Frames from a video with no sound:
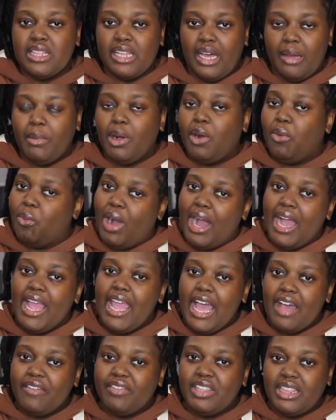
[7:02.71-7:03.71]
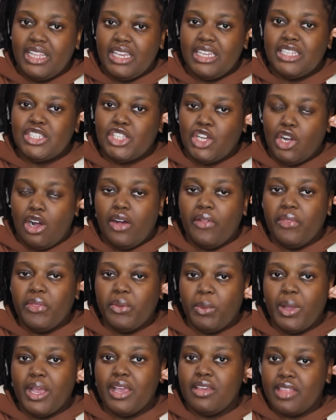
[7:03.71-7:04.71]
them. Why haven't things gone the
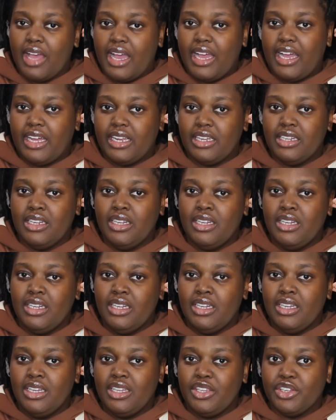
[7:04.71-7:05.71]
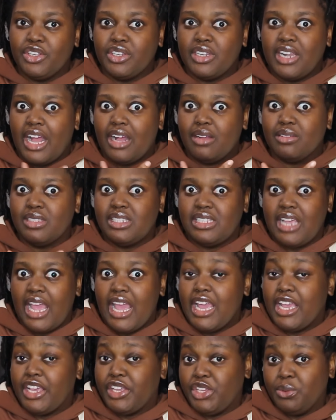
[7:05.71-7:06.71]
way that you're now
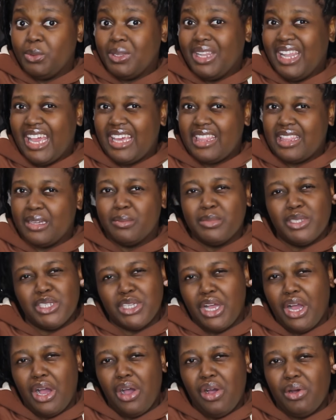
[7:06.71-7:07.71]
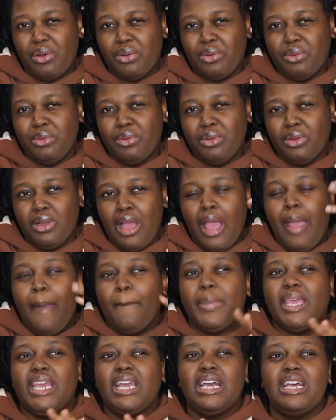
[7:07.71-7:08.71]
saying you would like them to go?
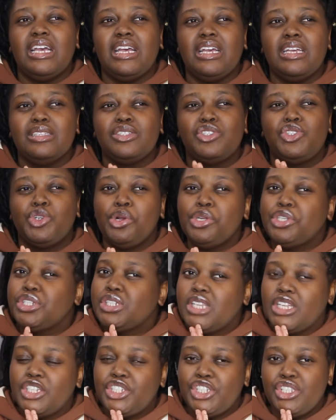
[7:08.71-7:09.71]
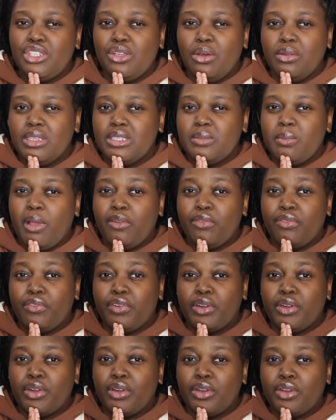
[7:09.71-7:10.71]
Because Georgia said she's known this man
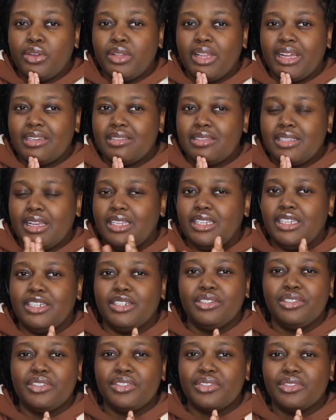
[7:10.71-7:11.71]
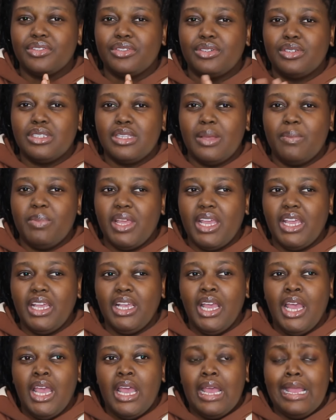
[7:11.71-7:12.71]
for like 10 years or something.
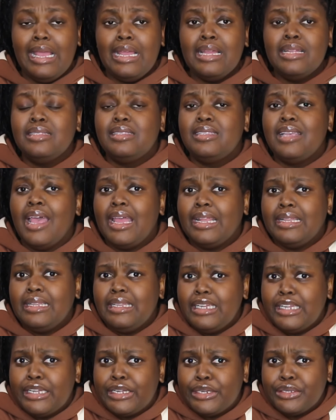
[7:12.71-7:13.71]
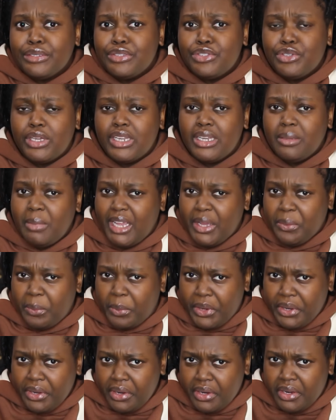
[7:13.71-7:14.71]
In 10 years, you couldn't make it
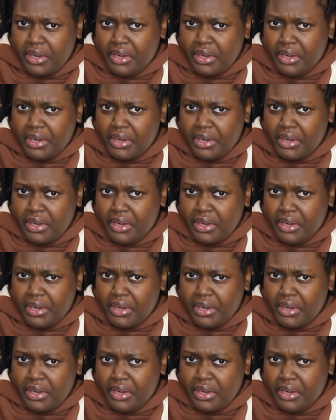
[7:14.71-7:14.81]
work?